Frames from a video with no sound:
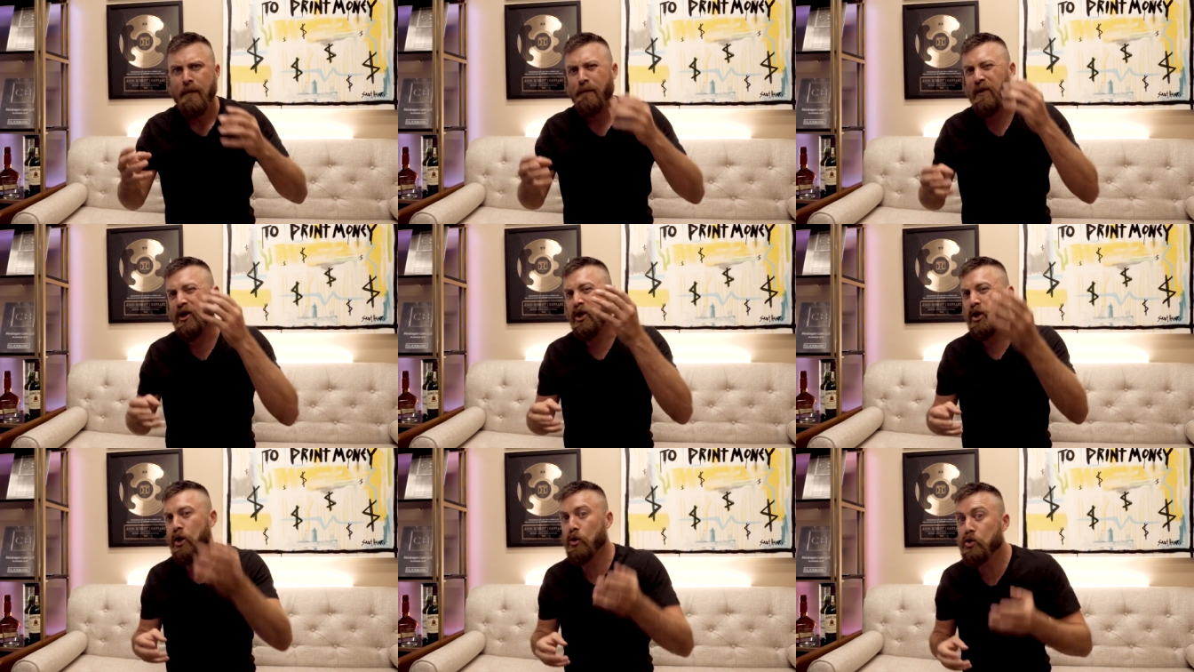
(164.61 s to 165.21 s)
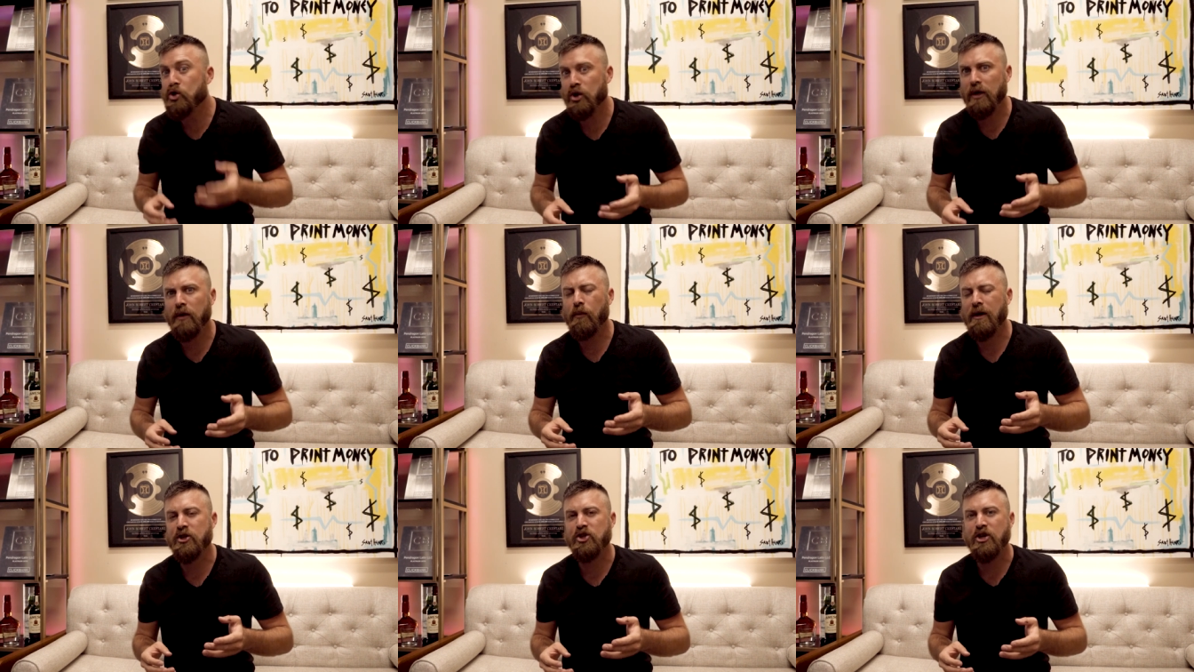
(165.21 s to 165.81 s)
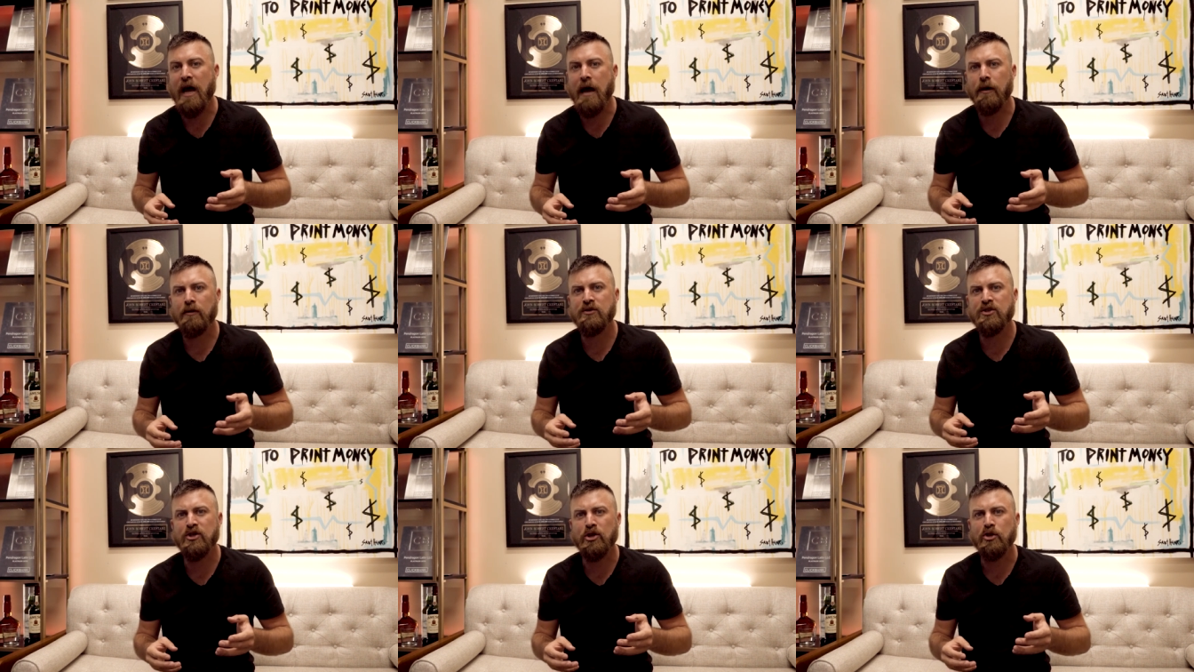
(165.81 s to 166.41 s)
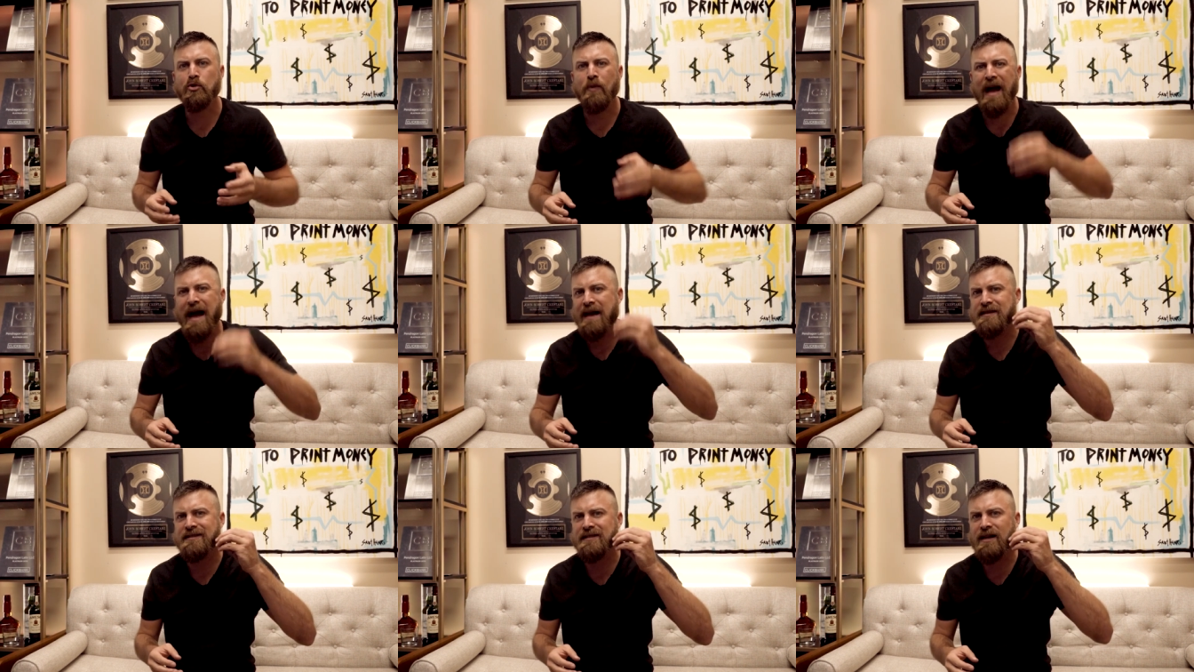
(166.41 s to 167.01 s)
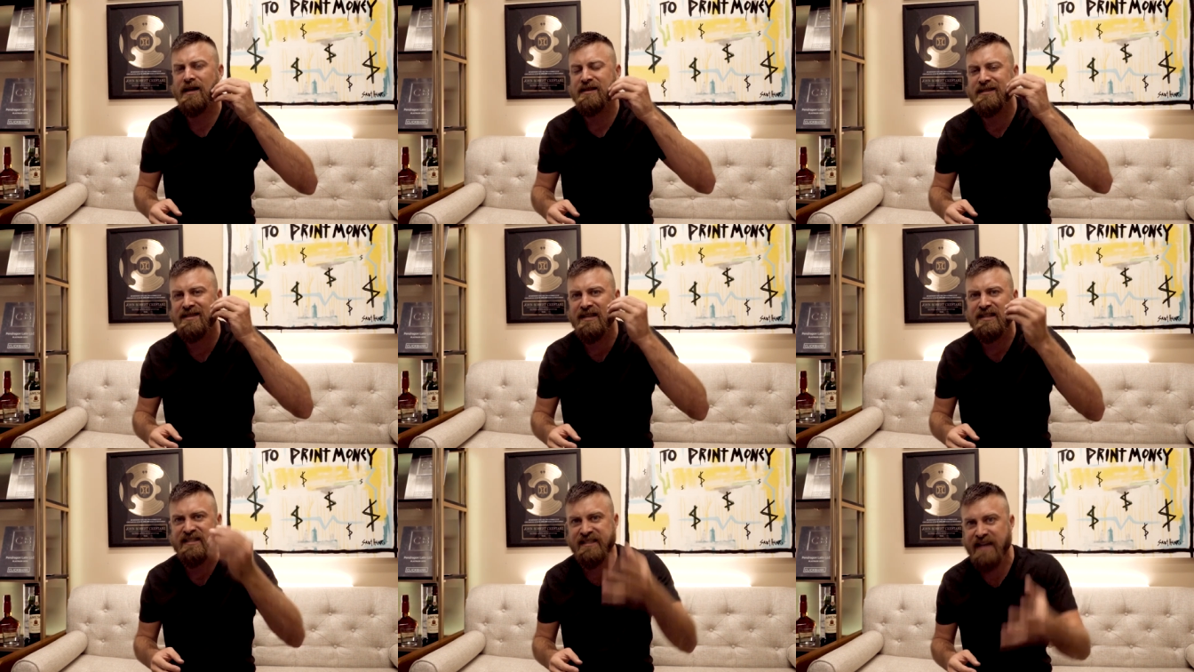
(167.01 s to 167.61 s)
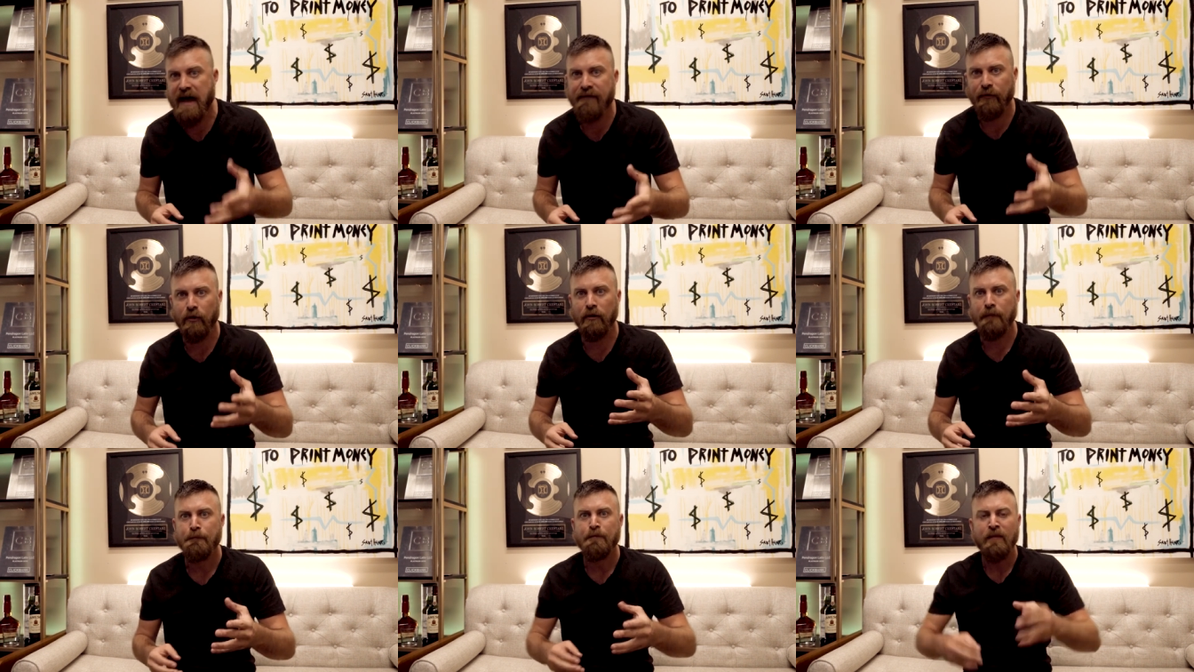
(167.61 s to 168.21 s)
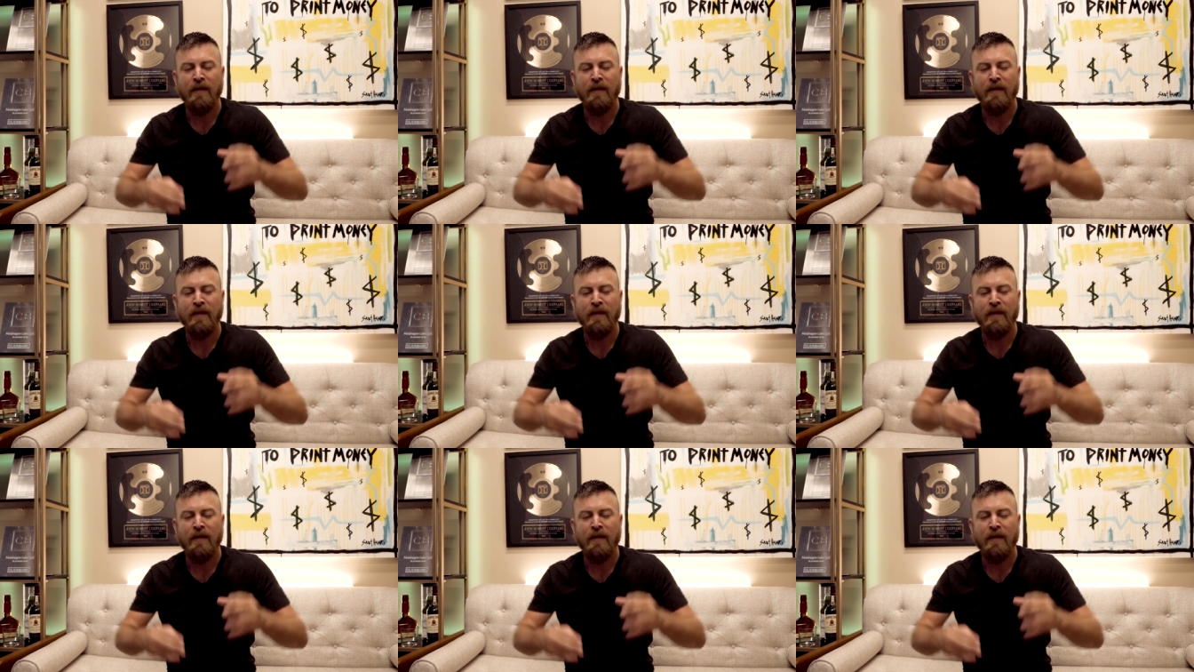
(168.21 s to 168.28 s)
But usually what shadows do, as does the devil,